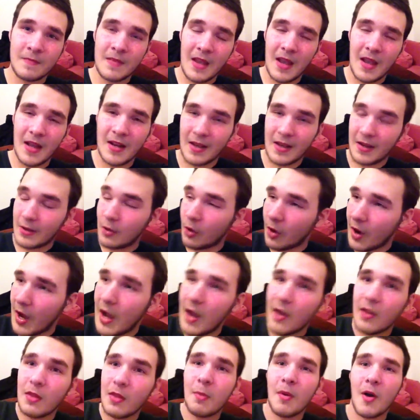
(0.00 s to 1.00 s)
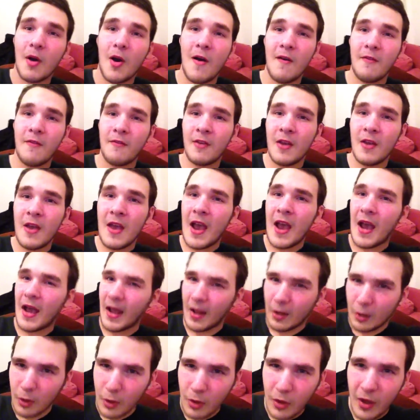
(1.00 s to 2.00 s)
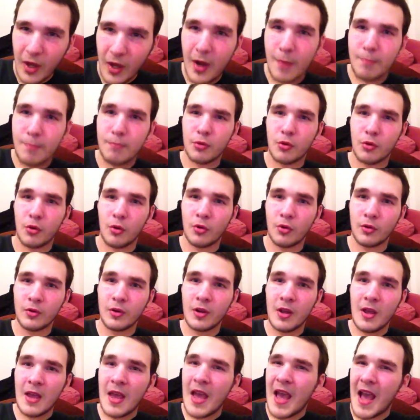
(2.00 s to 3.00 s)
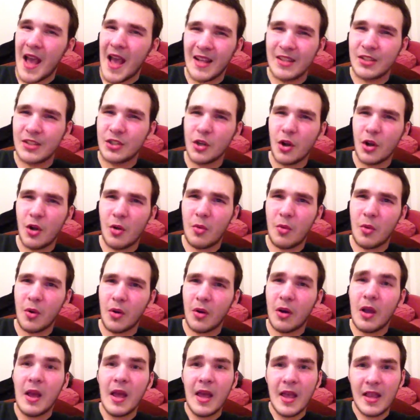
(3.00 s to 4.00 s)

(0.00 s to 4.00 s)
And I got out of the bath, and I looked like a prawn, and you know what?